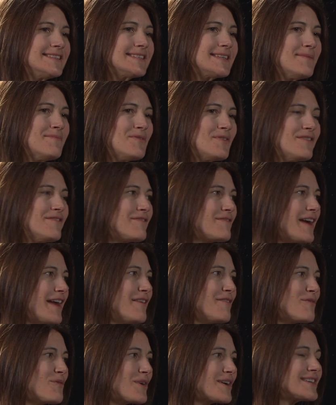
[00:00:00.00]
some we've kind
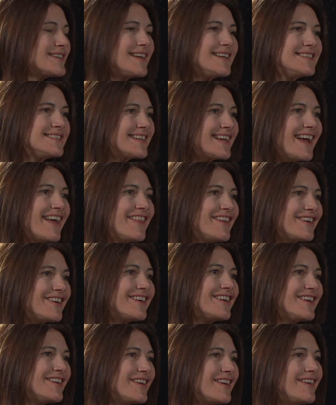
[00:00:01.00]
of worked on together
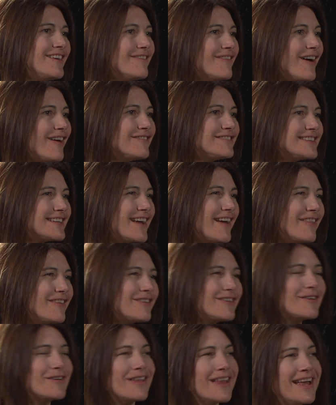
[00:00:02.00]
and evolved together.
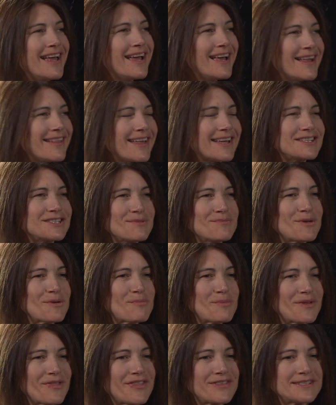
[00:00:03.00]
And like Jimmy will
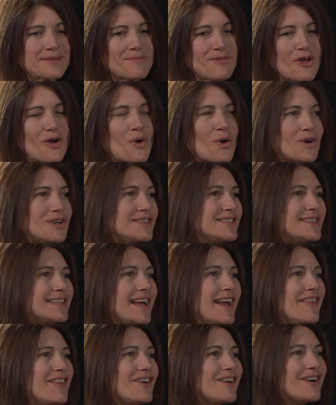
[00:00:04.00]
put some of the chords
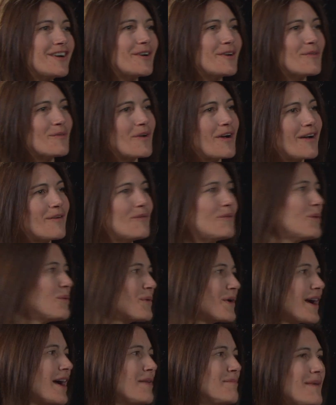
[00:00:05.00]
together, and we'll
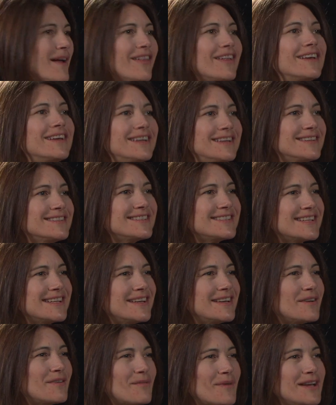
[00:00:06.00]
work on melodies
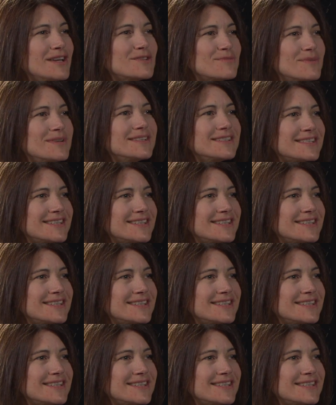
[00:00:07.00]
and arrangements